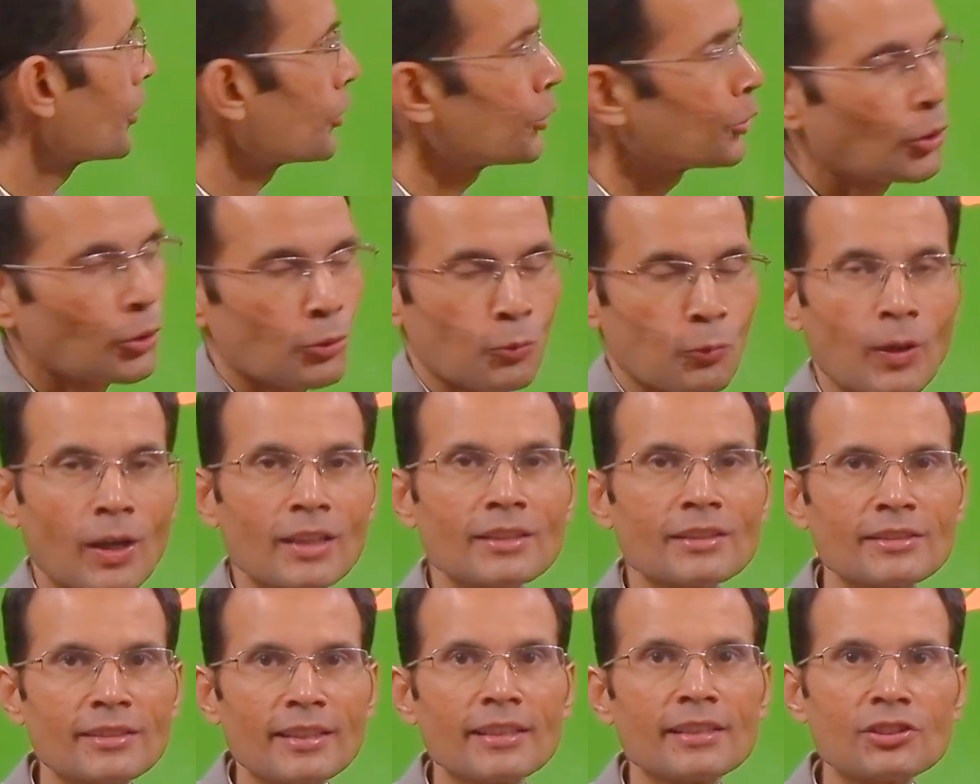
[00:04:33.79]
You're
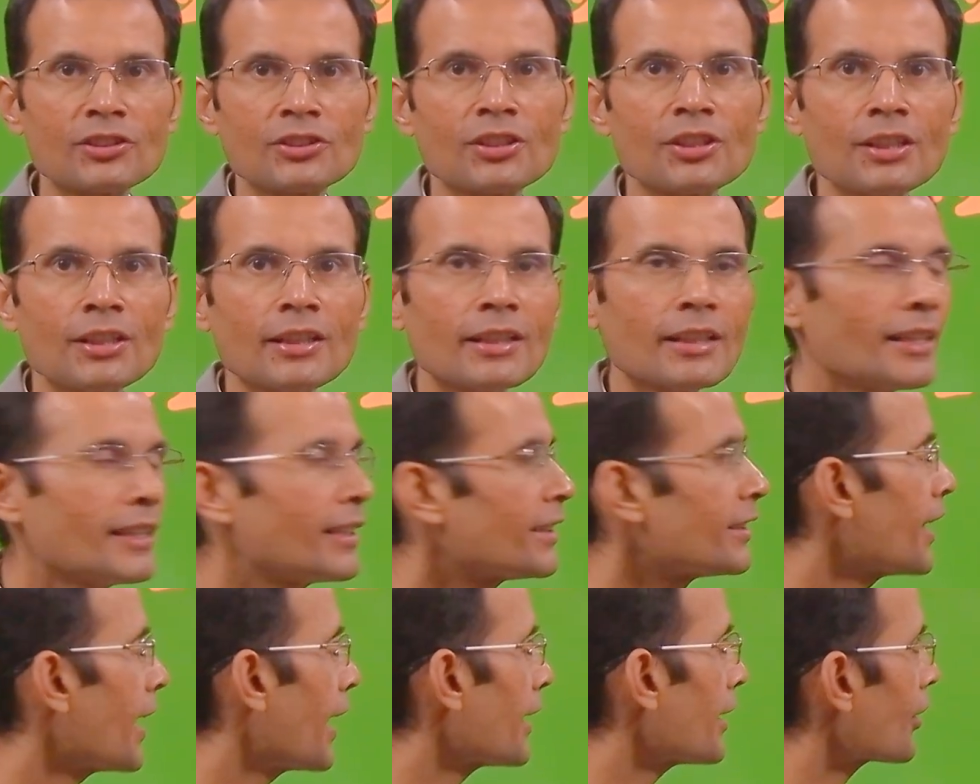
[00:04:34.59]
160
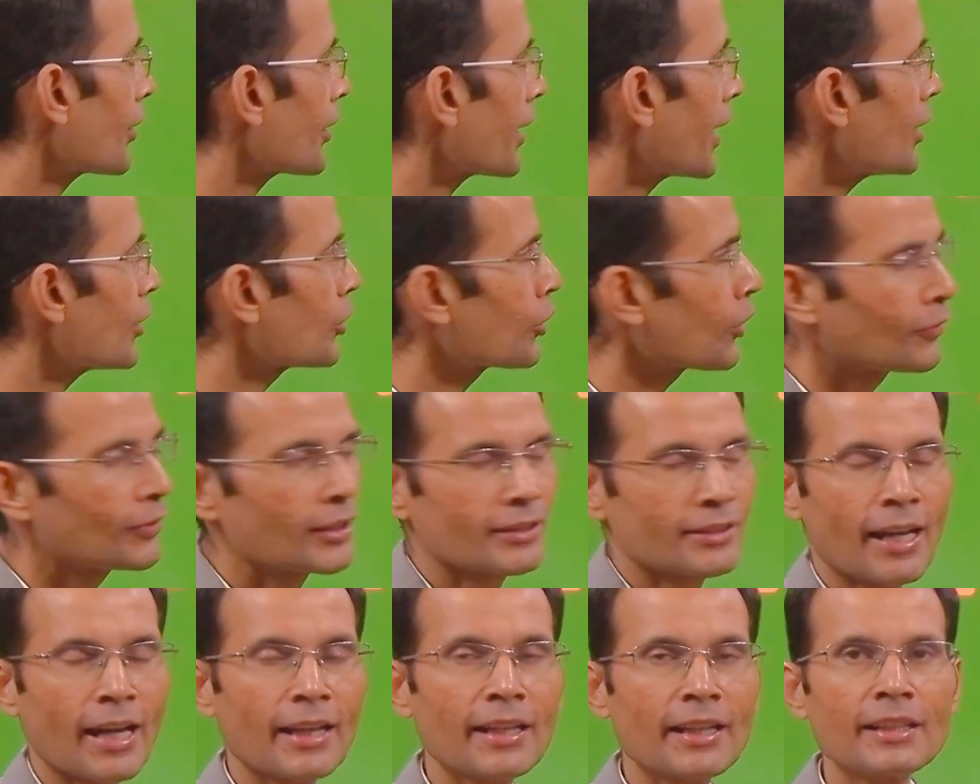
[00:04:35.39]
in that range of
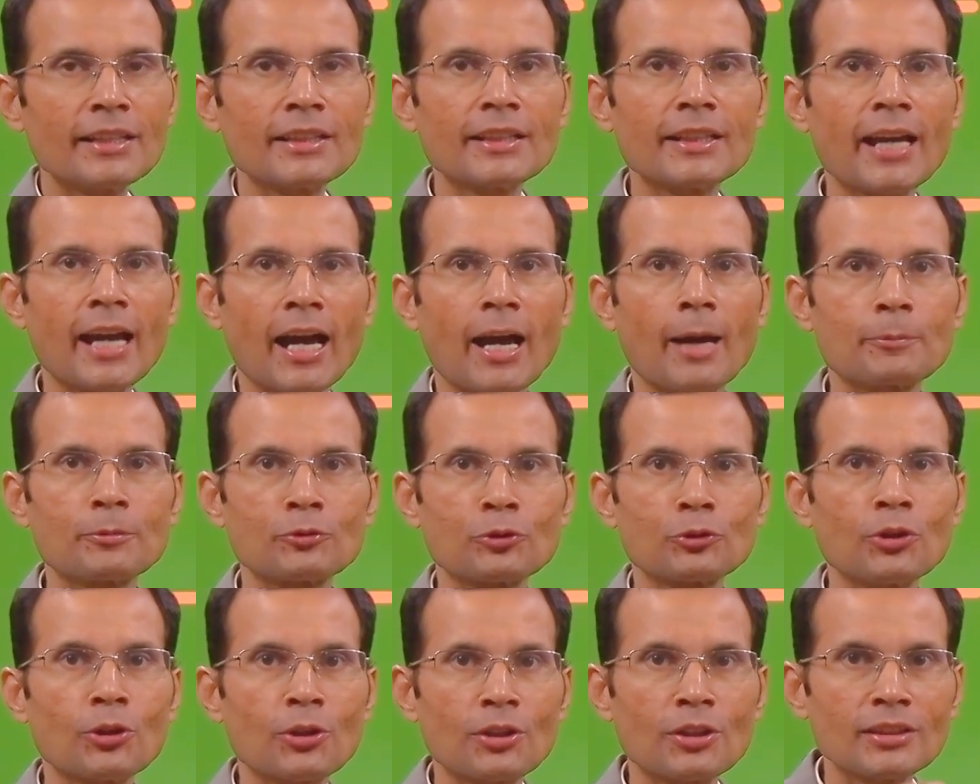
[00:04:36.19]
the silent gap.
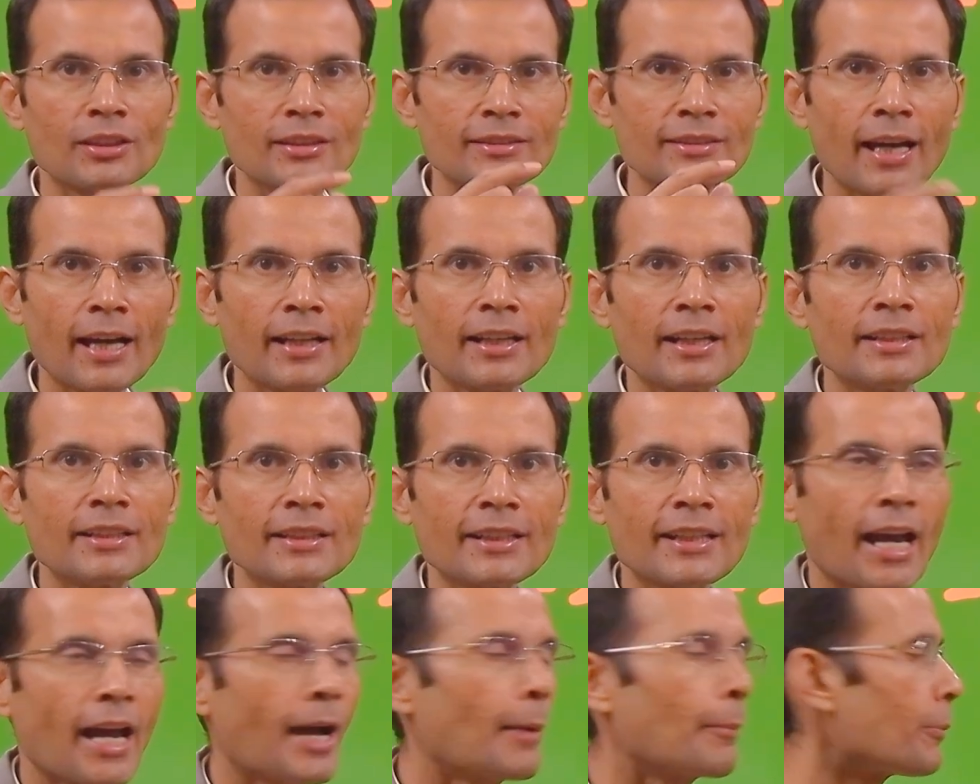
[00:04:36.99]
So you're in the
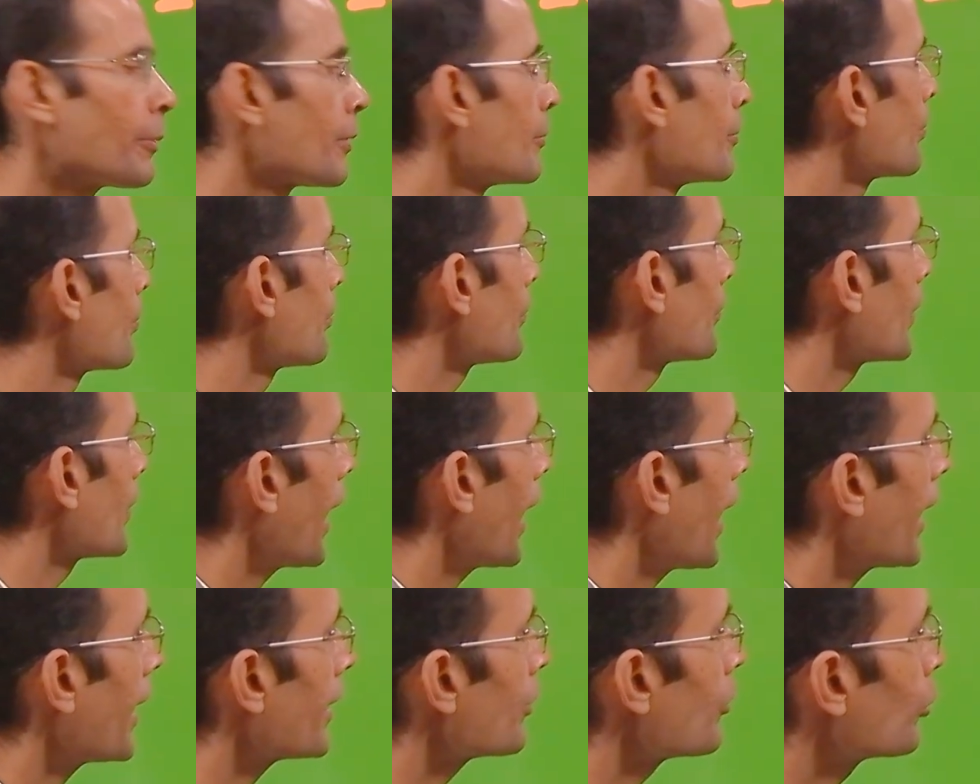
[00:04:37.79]
silent gap
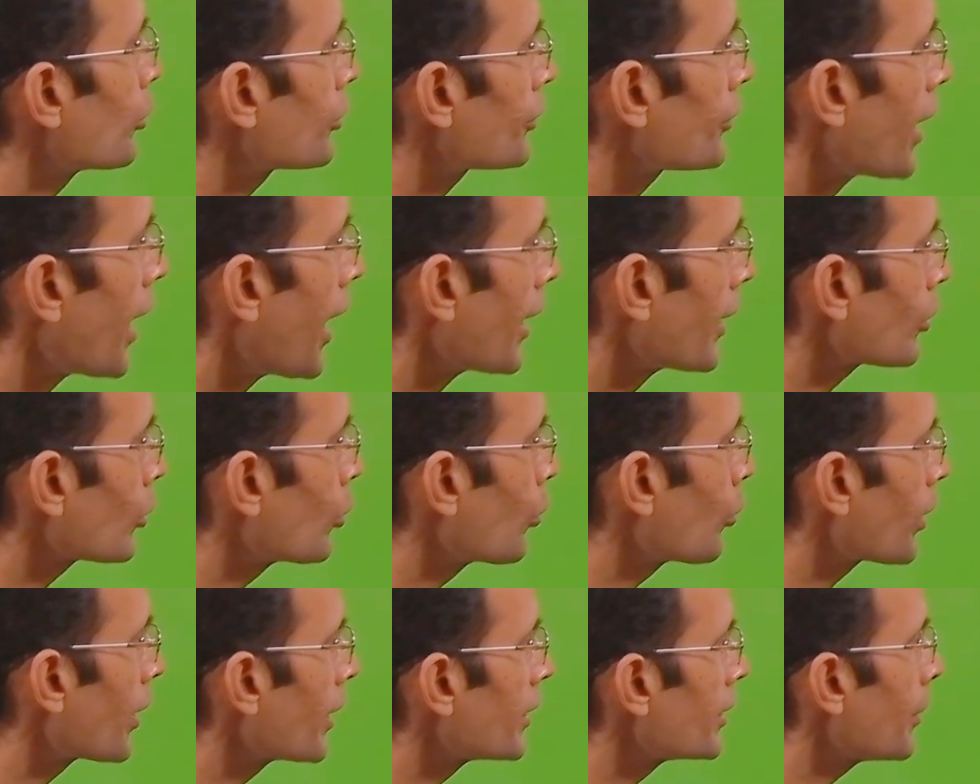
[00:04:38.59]
and you start
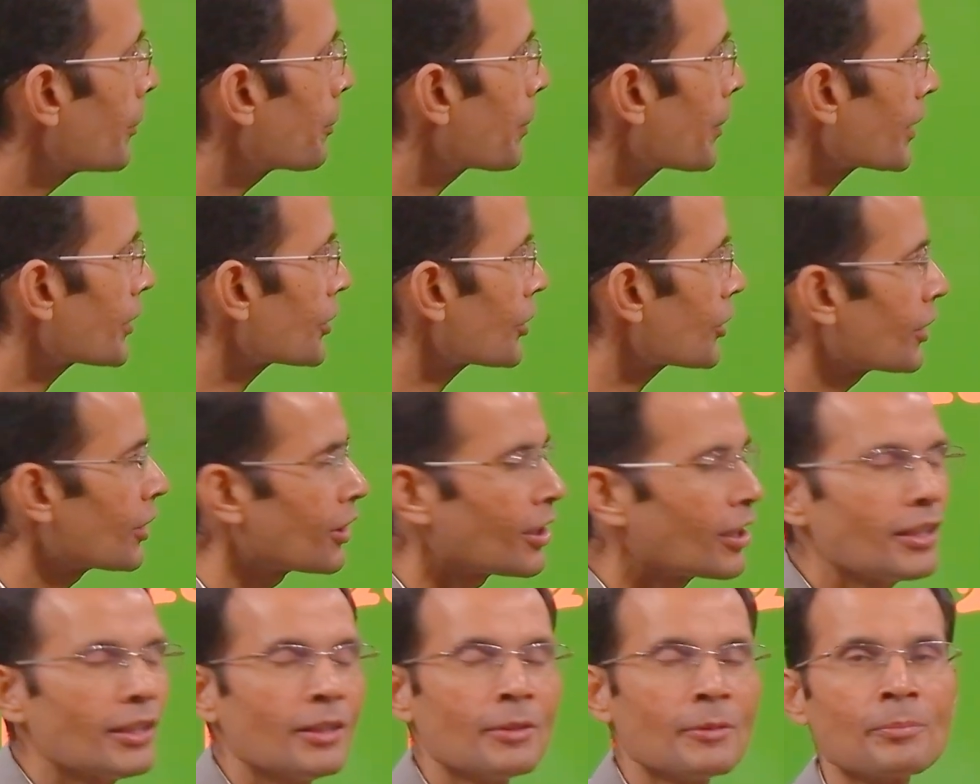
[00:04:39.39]
lowering the
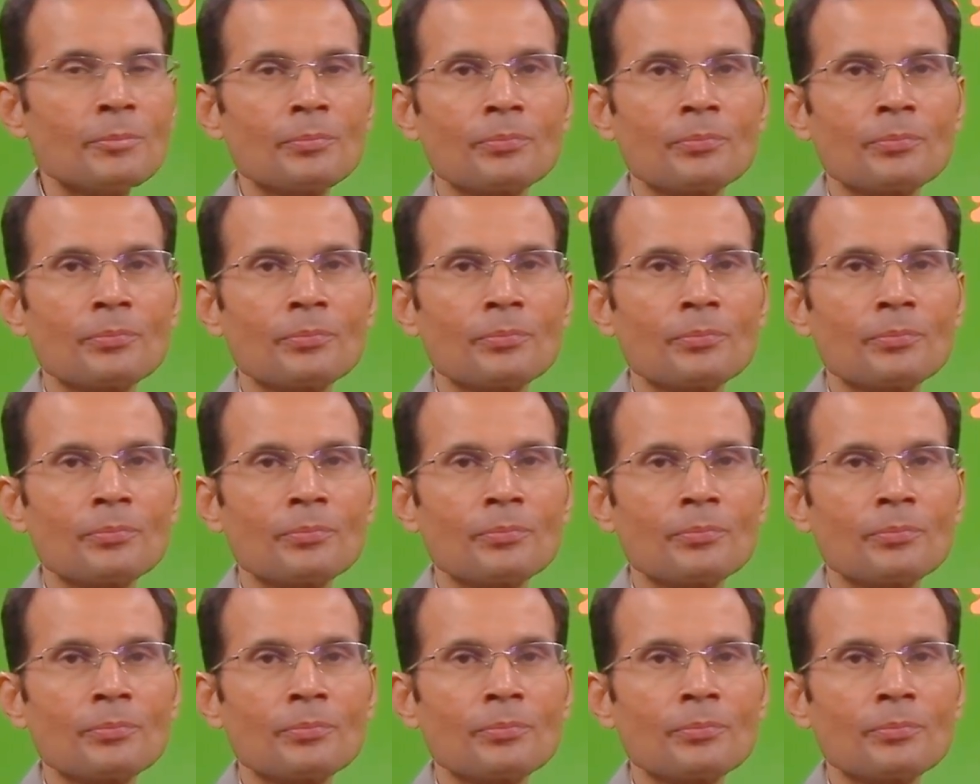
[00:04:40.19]
pressure.